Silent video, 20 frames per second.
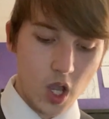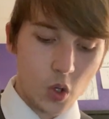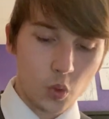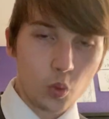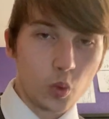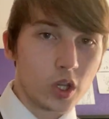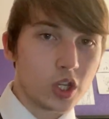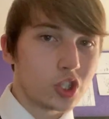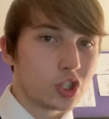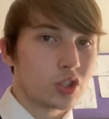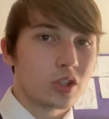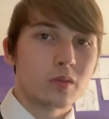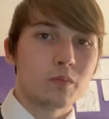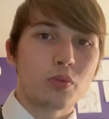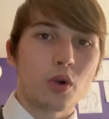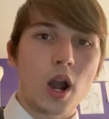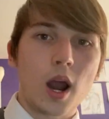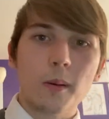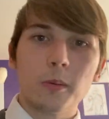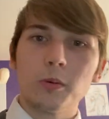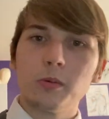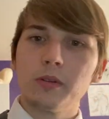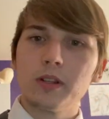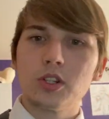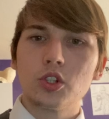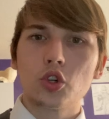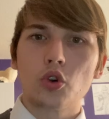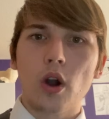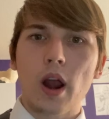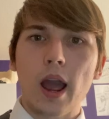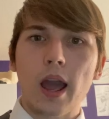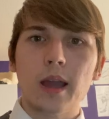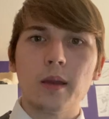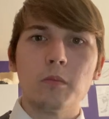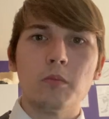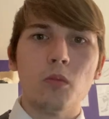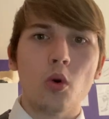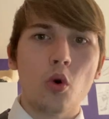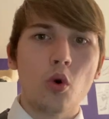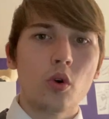we should probably try
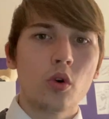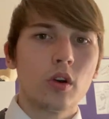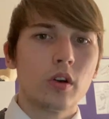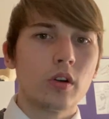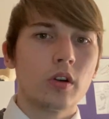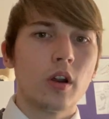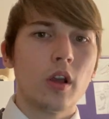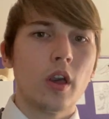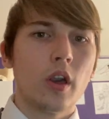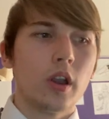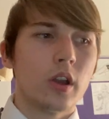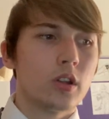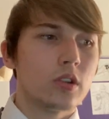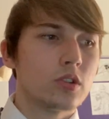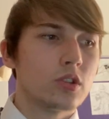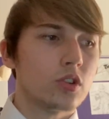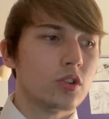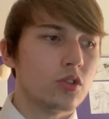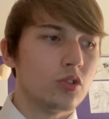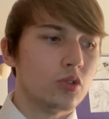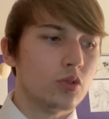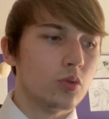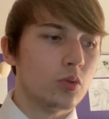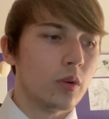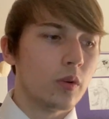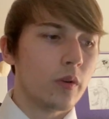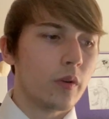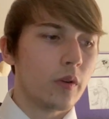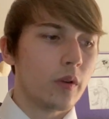more to